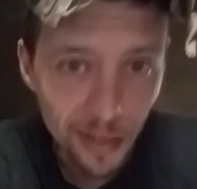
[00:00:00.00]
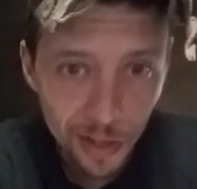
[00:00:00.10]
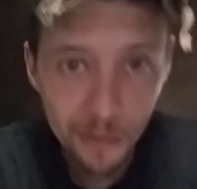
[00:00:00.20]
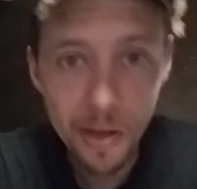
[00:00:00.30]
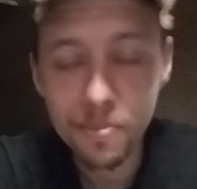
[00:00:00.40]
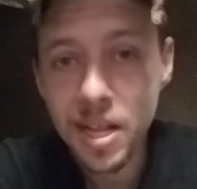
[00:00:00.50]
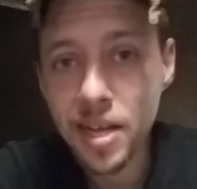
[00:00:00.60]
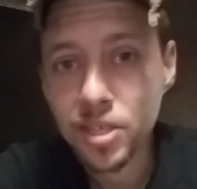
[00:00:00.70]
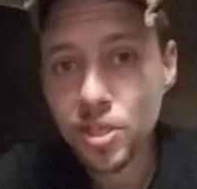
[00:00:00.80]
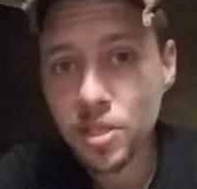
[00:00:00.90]
do my
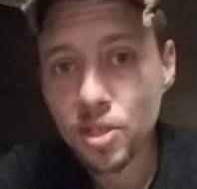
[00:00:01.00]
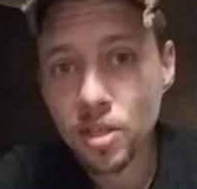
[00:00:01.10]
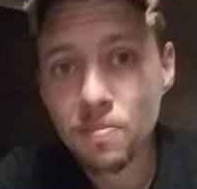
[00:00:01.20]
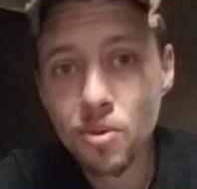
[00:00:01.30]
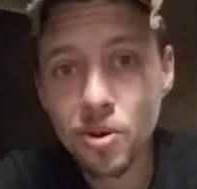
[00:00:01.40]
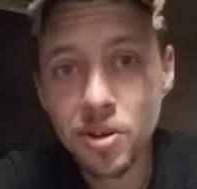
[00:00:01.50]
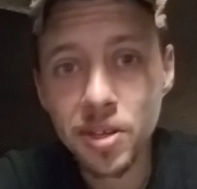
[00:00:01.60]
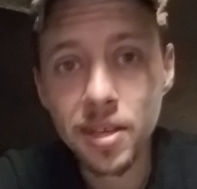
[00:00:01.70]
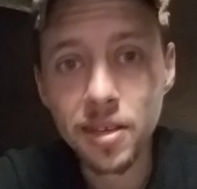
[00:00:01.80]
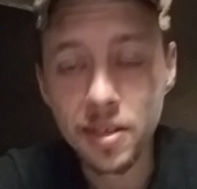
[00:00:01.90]
block sheets in the
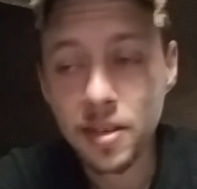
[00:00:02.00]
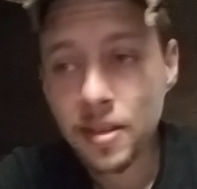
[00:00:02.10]
morning and